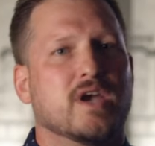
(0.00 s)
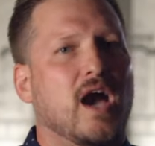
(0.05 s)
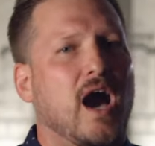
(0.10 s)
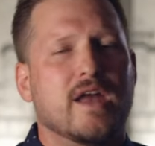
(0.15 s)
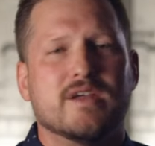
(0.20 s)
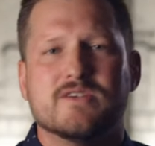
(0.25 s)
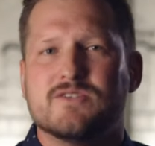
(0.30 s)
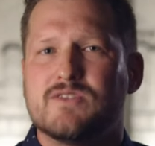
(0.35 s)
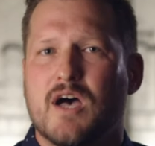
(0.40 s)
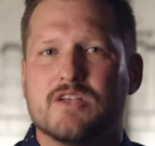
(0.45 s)

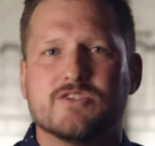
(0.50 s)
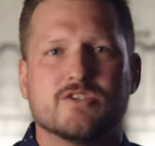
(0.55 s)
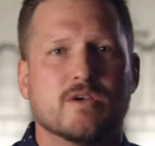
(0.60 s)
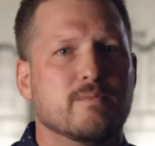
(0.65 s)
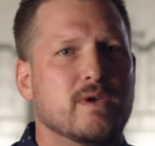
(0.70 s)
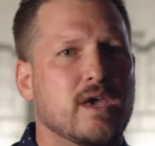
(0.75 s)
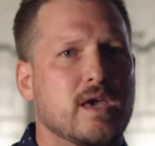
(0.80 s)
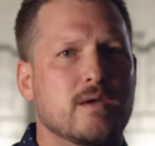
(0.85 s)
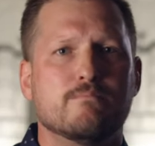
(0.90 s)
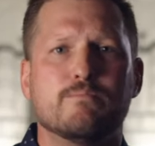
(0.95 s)
God is not
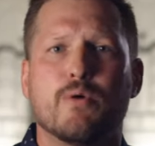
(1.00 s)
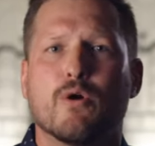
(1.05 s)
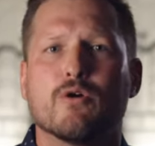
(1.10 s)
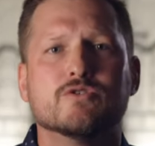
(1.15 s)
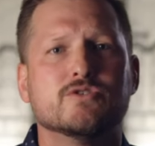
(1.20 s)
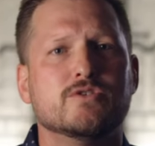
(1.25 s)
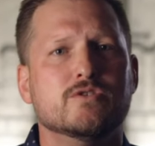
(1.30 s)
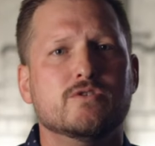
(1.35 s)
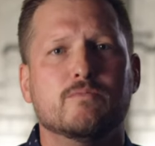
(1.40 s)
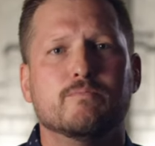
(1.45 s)
some
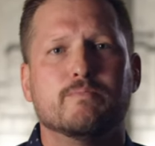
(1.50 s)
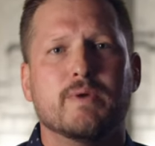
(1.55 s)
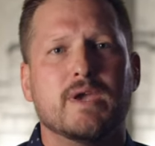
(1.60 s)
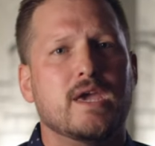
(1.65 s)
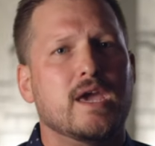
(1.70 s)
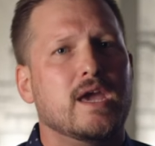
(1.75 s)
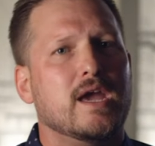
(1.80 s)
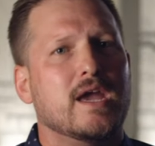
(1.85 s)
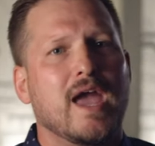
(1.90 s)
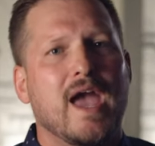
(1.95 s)
impersonal
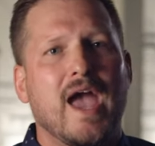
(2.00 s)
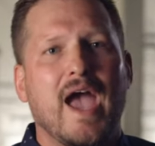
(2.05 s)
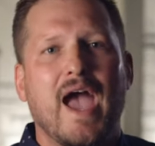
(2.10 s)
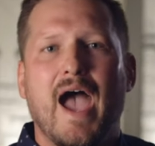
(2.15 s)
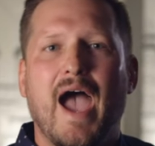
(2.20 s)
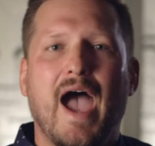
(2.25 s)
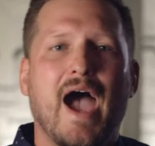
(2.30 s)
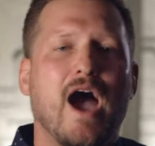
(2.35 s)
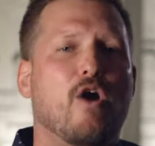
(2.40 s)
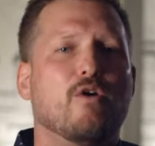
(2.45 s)
being
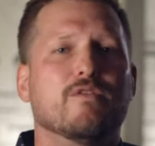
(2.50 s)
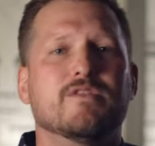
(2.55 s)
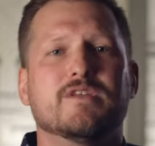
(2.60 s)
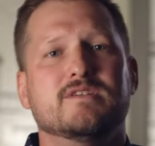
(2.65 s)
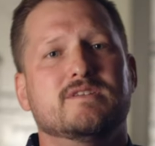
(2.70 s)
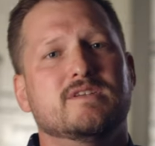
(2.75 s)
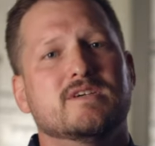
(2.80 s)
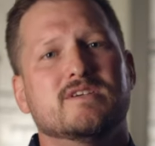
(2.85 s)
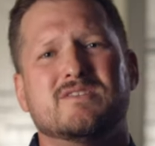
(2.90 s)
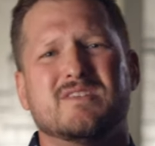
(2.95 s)
out in the
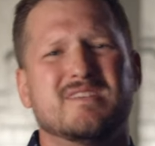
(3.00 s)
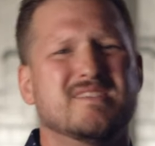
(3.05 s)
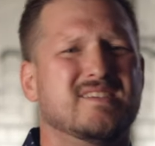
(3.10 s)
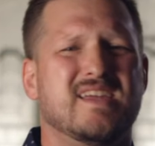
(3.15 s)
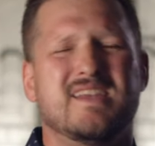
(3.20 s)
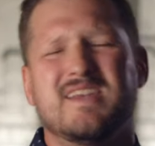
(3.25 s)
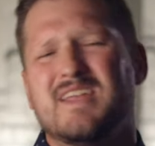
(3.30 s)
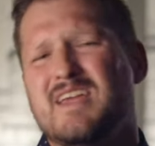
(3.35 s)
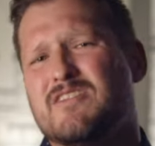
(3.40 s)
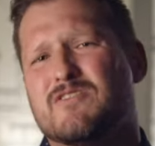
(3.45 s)
distance,
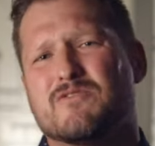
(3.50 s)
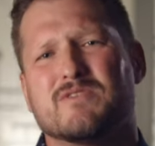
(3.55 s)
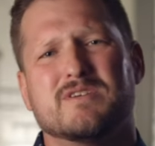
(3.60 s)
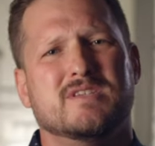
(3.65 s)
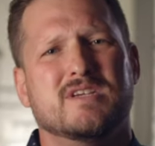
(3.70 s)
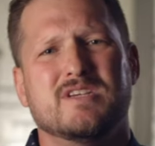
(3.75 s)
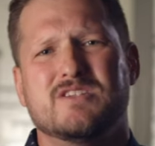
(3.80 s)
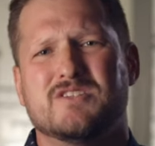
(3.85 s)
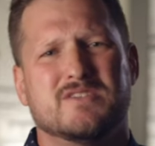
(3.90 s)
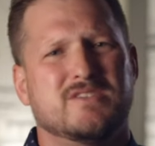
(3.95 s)
and neither
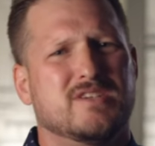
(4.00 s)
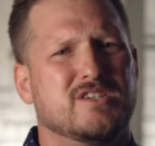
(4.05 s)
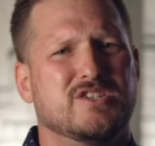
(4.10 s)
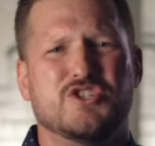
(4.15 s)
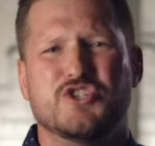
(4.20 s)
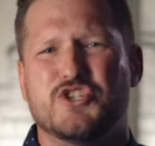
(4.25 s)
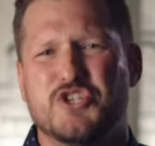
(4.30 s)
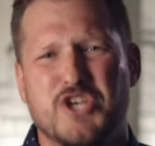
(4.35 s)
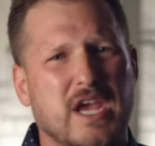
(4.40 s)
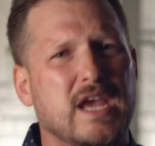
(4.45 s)
is he just a
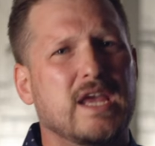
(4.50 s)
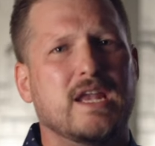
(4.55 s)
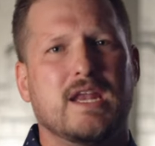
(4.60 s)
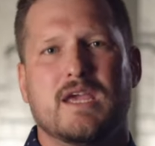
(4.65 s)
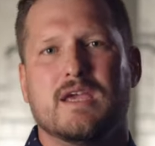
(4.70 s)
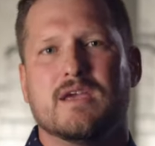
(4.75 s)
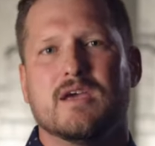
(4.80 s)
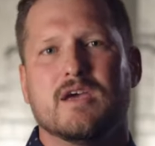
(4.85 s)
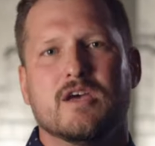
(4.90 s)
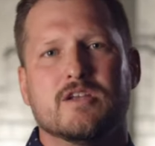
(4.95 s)

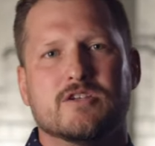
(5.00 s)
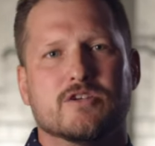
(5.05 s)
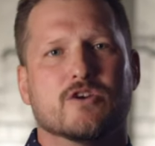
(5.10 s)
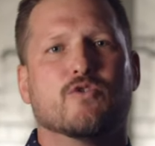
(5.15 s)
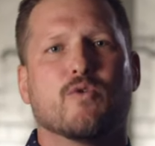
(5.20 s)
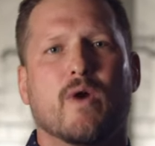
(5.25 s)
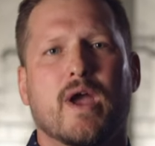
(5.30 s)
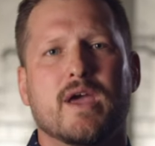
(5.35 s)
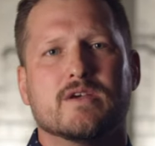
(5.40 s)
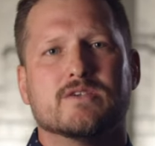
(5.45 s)
genie to
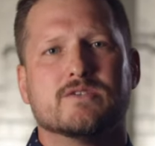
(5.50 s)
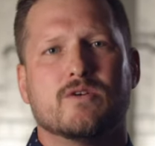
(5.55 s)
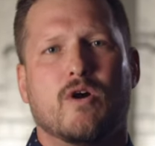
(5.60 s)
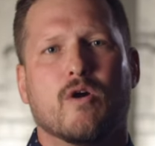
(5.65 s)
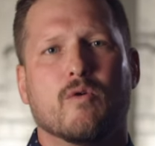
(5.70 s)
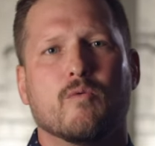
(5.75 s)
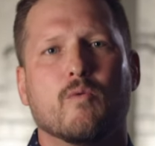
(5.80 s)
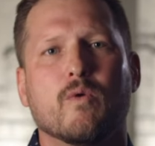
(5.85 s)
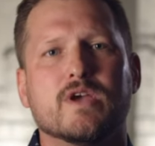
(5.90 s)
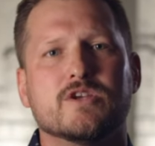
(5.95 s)
grant us
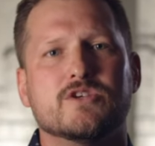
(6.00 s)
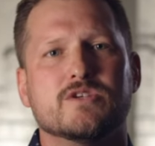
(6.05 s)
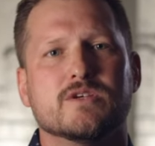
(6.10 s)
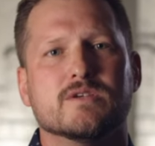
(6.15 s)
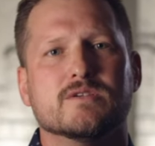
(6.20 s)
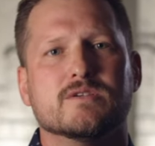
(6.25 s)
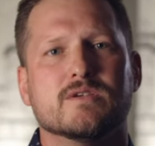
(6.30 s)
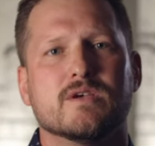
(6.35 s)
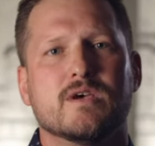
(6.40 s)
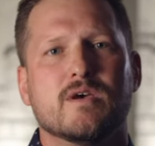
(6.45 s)
our
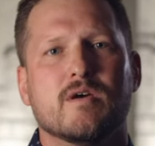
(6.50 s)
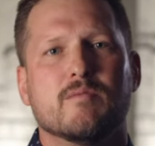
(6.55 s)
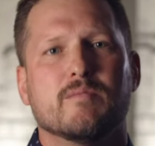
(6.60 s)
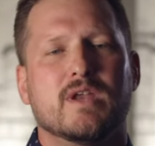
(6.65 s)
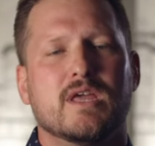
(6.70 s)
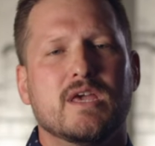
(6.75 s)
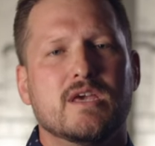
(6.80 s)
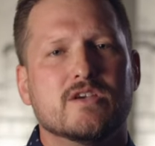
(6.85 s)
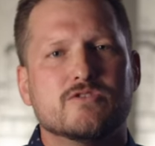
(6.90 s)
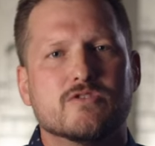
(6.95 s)
wishes.
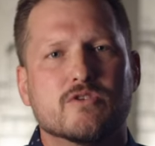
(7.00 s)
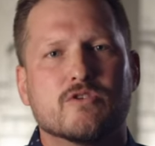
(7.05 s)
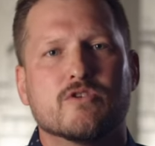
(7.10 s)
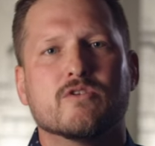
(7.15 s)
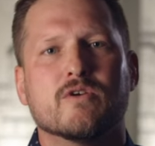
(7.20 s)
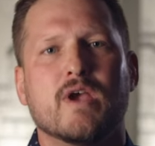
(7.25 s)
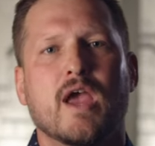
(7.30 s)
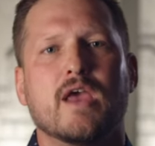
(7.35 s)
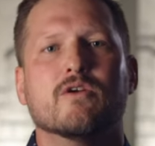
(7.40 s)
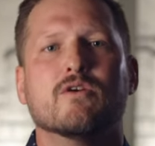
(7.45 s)
But he is the
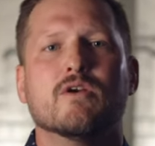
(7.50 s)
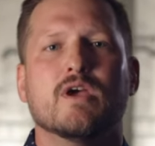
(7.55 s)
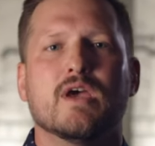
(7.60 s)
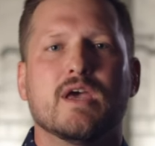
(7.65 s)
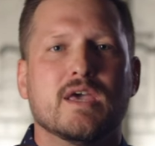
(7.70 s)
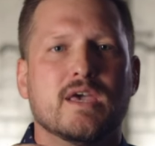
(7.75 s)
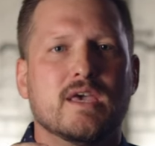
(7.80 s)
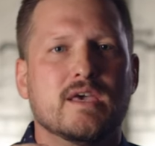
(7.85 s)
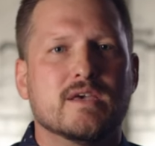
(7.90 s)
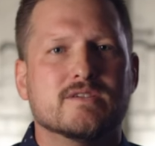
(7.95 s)
creator,
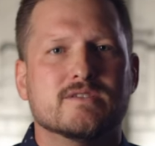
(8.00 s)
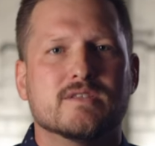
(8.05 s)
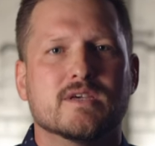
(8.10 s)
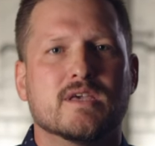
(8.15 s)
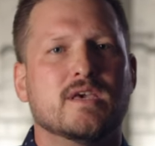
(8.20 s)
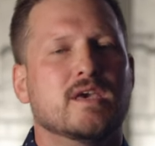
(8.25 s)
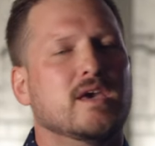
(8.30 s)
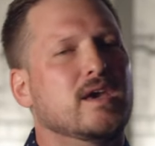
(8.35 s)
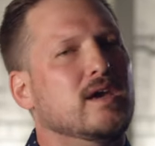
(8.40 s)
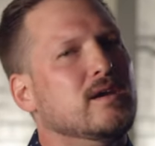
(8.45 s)
he is the
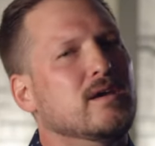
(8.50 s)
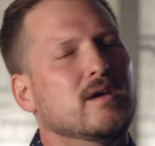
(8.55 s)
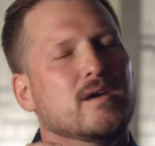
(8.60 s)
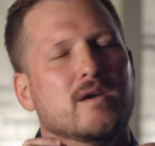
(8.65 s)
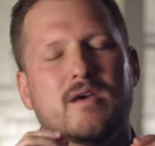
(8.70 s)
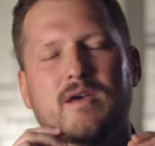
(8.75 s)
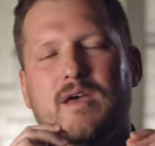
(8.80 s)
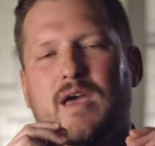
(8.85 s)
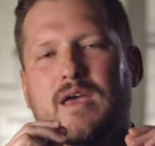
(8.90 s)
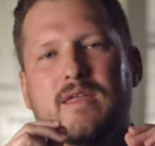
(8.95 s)
king
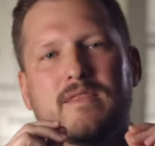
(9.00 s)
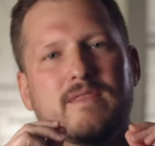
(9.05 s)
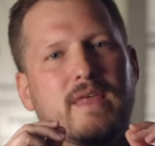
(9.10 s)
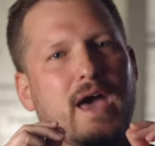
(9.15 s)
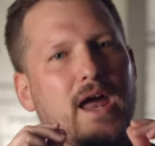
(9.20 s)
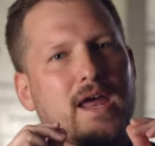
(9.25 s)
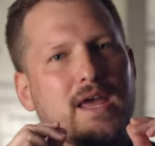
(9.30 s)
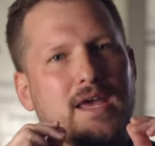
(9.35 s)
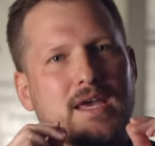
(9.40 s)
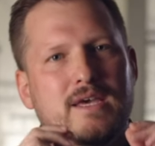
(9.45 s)

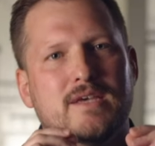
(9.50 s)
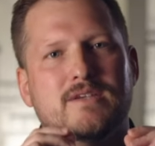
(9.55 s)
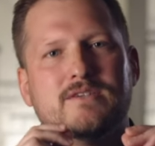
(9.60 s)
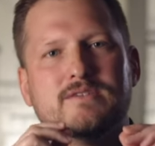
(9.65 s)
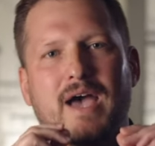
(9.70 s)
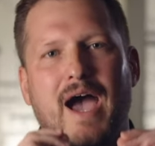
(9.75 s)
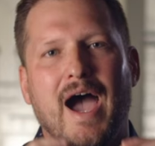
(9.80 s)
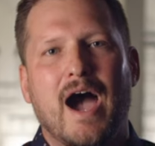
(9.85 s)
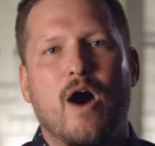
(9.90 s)
that is